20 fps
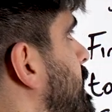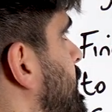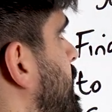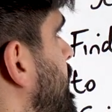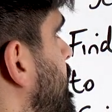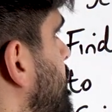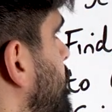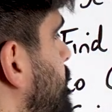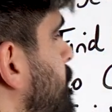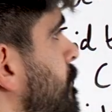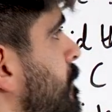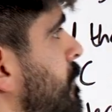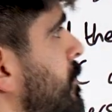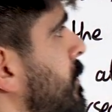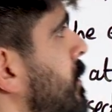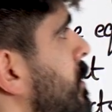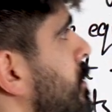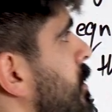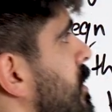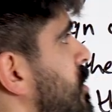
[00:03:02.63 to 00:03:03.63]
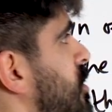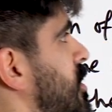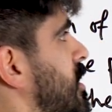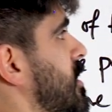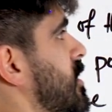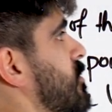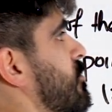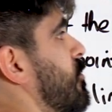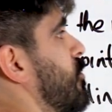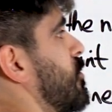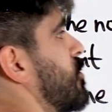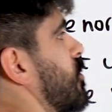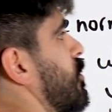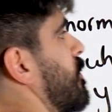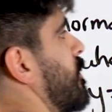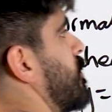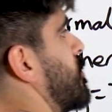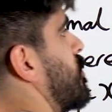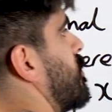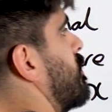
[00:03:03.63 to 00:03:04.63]
t, which is root 2
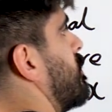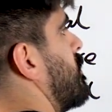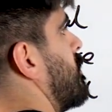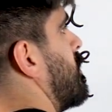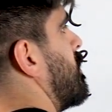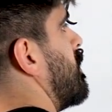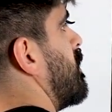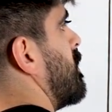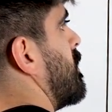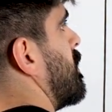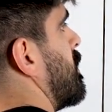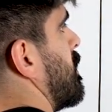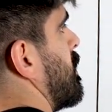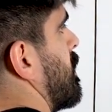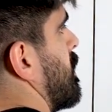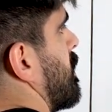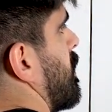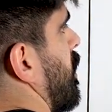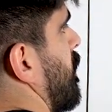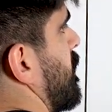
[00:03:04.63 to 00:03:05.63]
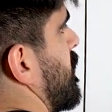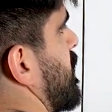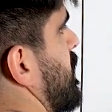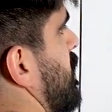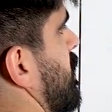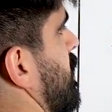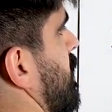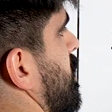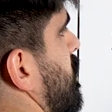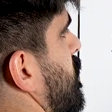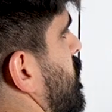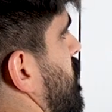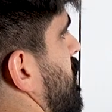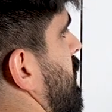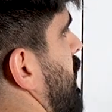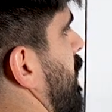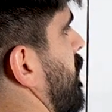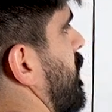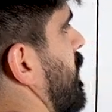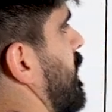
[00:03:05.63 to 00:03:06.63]
over 2. Obviously, you can use
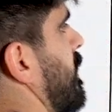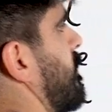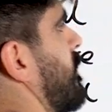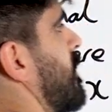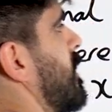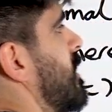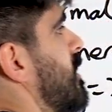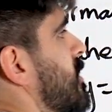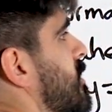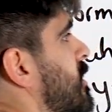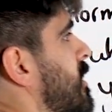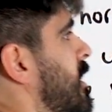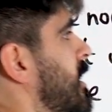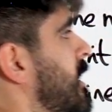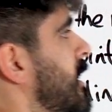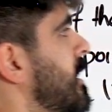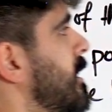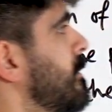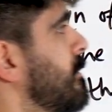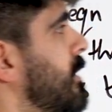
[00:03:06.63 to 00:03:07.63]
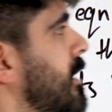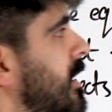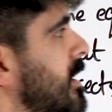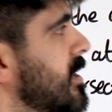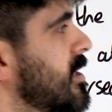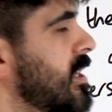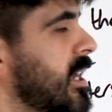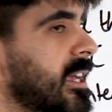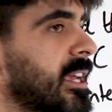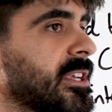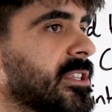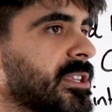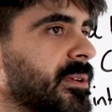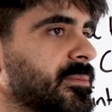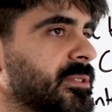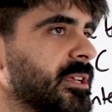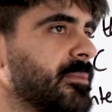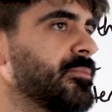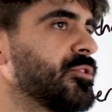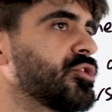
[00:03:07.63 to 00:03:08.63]
your calculator for this. Plus, I guess
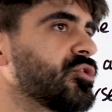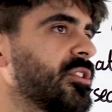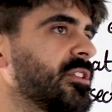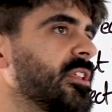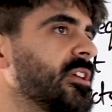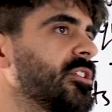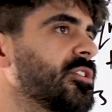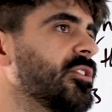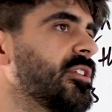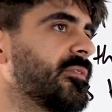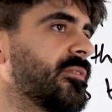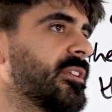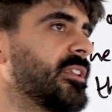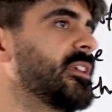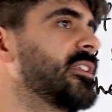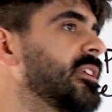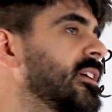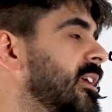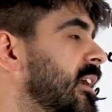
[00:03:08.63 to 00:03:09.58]
I'm demonstrating that you don't even need a